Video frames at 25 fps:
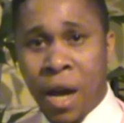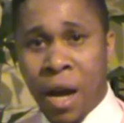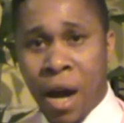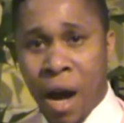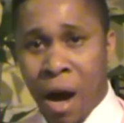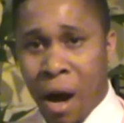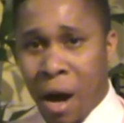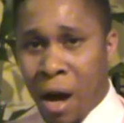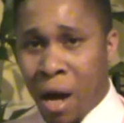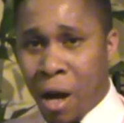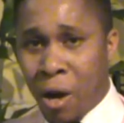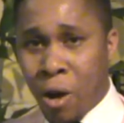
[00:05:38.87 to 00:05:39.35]

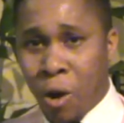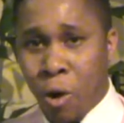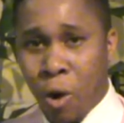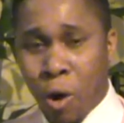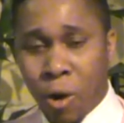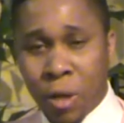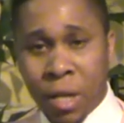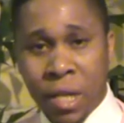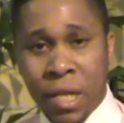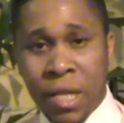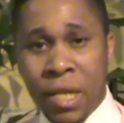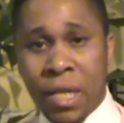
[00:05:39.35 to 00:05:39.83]
our
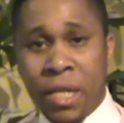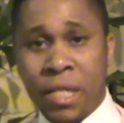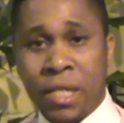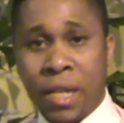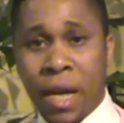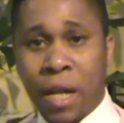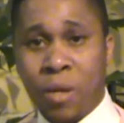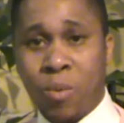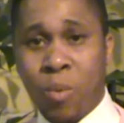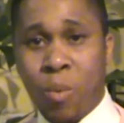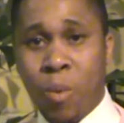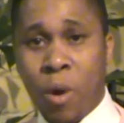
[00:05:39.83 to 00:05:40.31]
colleagues
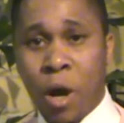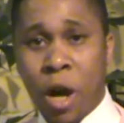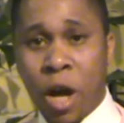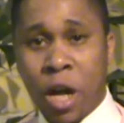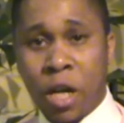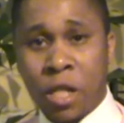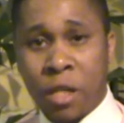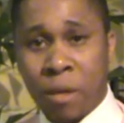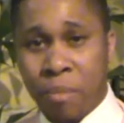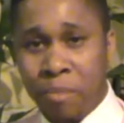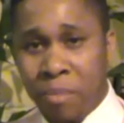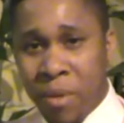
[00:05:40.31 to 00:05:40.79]
at
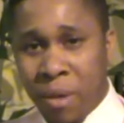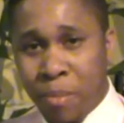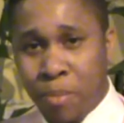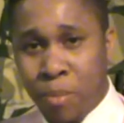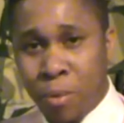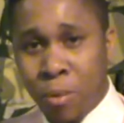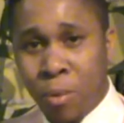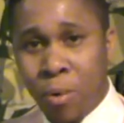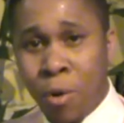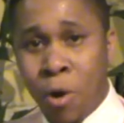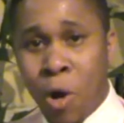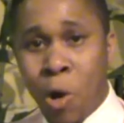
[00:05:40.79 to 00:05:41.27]
work, the
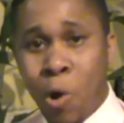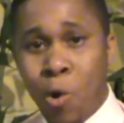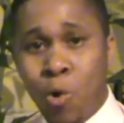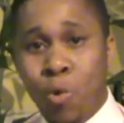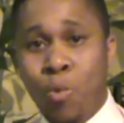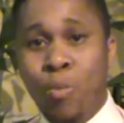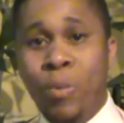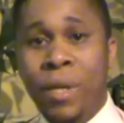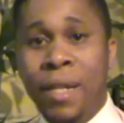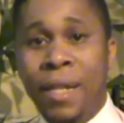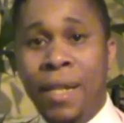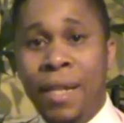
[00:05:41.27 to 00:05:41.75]
people who
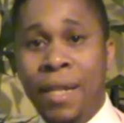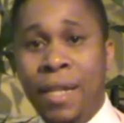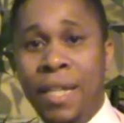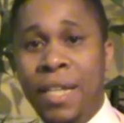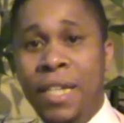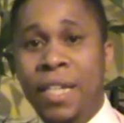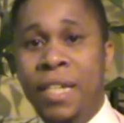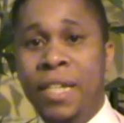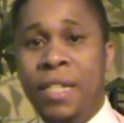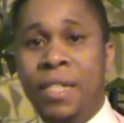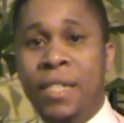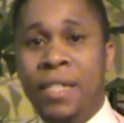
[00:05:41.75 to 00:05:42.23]
we
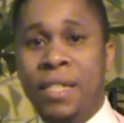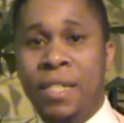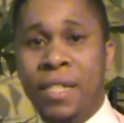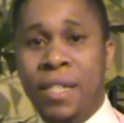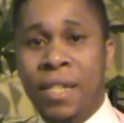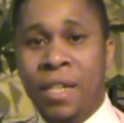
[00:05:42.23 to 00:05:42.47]
lead